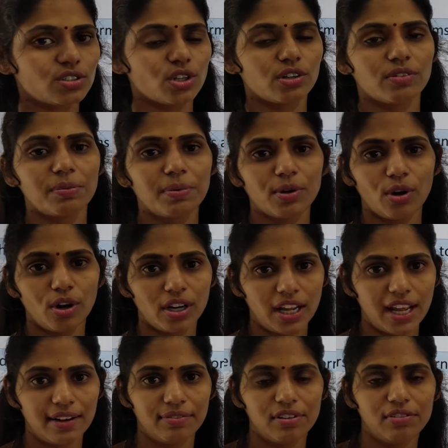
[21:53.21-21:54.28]
So it will be not
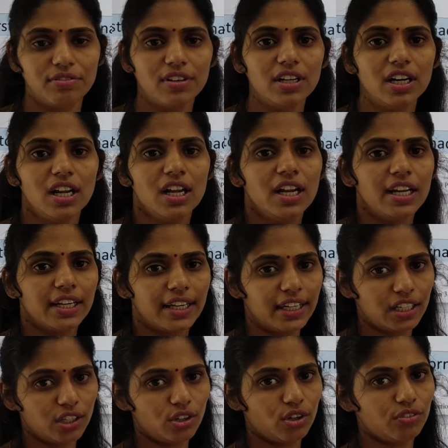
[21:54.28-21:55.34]
helpful for
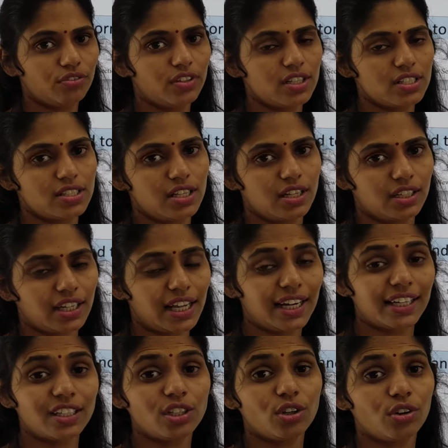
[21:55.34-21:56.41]
getting of this uh,
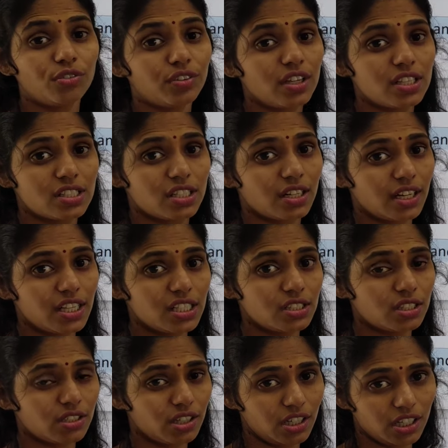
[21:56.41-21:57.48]
collecting of this
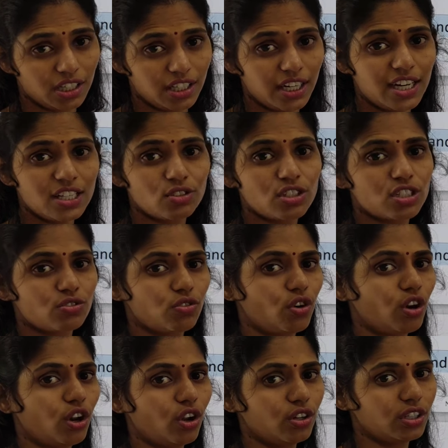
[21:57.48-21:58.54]
raised uh, grains which is
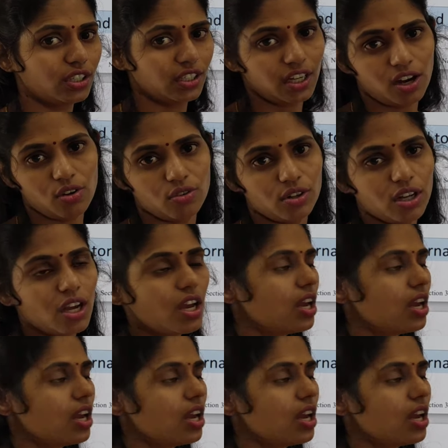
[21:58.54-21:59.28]
fall on the ground